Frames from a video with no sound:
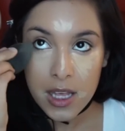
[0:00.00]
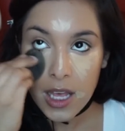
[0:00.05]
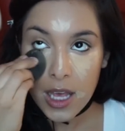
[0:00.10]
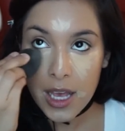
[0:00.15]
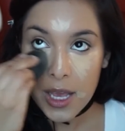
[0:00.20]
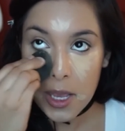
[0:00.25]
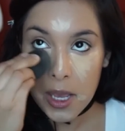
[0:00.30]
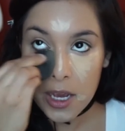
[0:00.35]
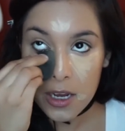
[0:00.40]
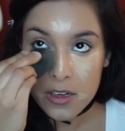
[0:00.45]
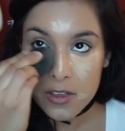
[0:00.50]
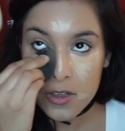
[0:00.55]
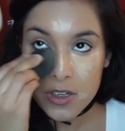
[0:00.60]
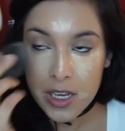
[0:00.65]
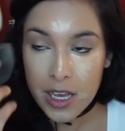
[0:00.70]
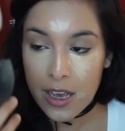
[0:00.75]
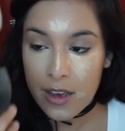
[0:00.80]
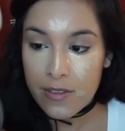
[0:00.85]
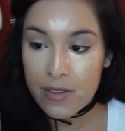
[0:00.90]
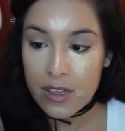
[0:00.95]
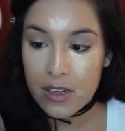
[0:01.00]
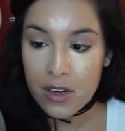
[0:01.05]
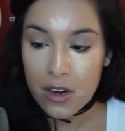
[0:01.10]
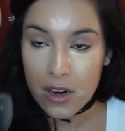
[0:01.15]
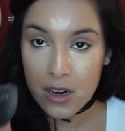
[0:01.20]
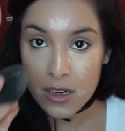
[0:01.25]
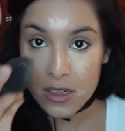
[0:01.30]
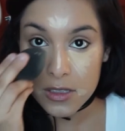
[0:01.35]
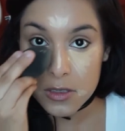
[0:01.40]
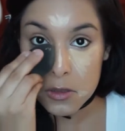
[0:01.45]
I actually have the
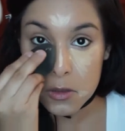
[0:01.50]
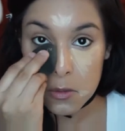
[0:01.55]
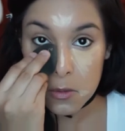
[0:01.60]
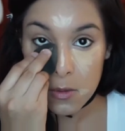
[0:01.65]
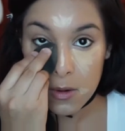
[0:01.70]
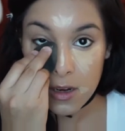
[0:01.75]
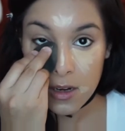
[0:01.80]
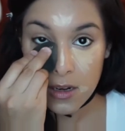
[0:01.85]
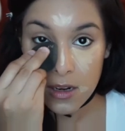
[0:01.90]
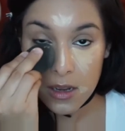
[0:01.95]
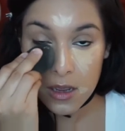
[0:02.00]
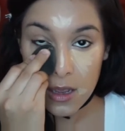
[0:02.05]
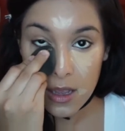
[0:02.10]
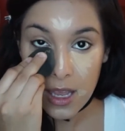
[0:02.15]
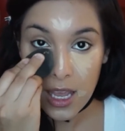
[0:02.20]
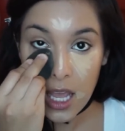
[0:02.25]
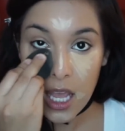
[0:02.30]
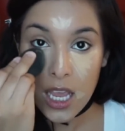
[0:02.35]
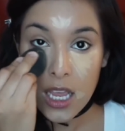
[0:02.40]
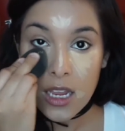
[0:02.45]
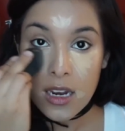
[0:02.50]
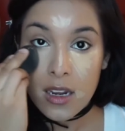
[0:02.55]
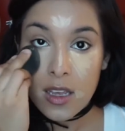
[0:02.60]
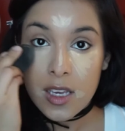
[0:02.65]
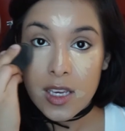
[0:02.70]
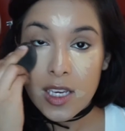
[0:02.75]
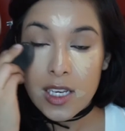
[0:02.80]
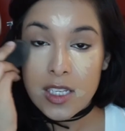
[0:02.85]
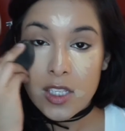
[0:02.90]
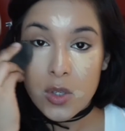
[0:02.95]
NARS one, and
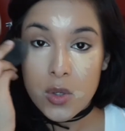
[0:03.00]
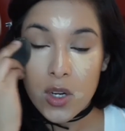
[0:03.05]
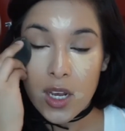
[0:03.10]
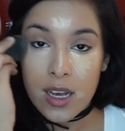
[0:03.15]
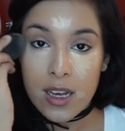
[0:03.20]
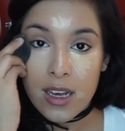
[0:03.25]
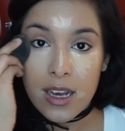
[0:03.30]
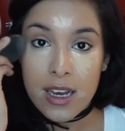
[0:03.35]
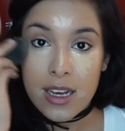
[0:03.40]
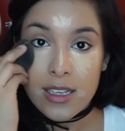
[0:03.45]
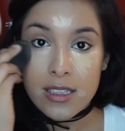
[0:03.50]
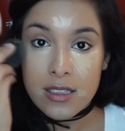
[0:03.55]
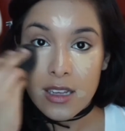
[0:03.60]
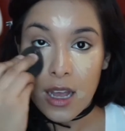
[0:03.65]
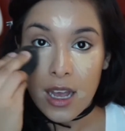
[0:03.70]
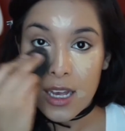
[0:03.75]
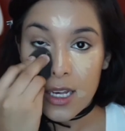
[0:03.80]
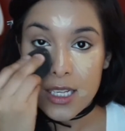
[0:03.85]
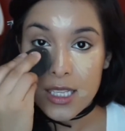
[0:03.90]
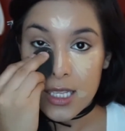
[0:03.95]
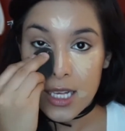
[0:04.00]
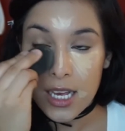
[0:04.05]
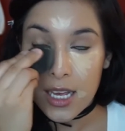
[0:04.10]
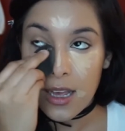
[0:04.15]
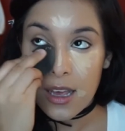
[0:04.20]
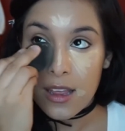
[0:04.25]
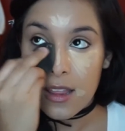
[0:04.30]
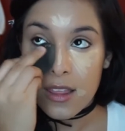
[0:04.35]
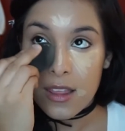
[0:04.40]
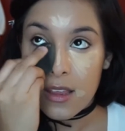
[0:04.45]
kid you not guys, I
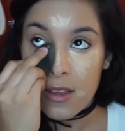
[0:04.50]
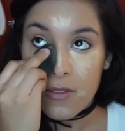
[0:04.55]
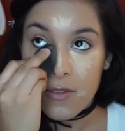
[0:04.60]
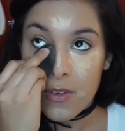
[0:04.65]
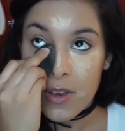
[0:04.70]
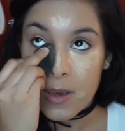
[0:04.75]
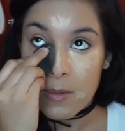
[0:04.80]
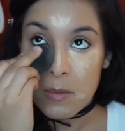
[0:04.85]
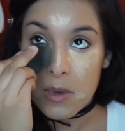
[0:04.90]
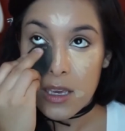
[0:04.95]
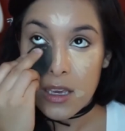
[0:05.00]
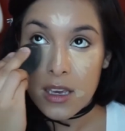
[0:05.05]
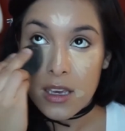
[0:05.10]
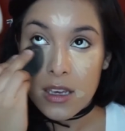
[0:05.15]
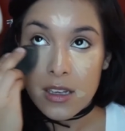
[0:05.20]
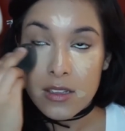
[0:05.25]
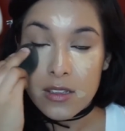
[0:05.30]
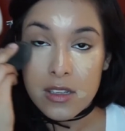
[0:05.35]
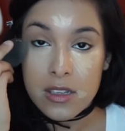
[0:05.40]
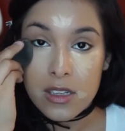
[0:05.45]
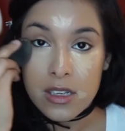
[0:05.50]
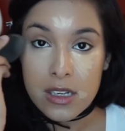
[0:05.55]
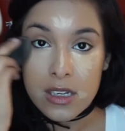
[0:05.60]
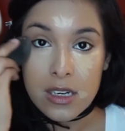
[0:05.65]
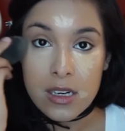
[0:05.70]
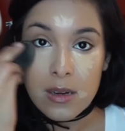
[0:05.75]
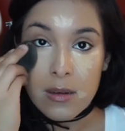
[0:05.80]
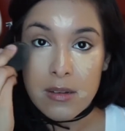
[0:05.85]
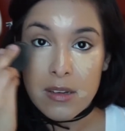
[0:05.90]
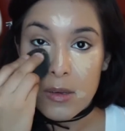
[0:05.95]
like the Fit Me Concealer
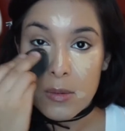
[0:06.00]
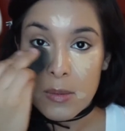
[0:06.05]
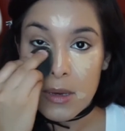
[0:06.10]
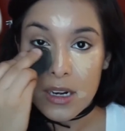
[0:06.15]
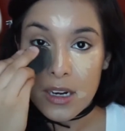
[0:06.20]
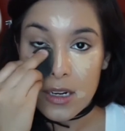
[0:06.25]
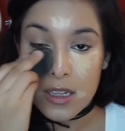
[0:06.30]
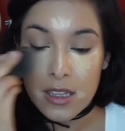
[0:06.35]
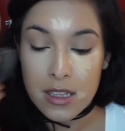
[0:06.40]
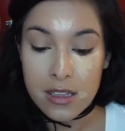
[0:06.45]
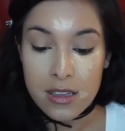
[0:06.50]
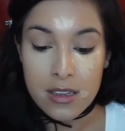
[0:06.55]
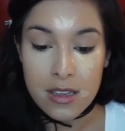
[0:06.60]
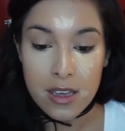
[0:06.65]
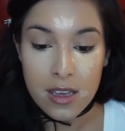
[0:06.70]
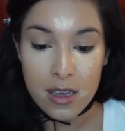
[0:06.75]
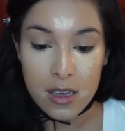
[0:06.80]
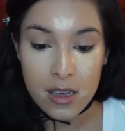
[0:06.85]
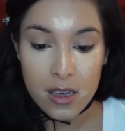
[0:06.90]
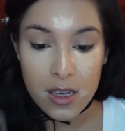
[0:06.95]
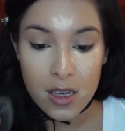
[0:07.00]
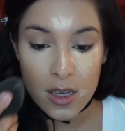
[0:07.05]
better than the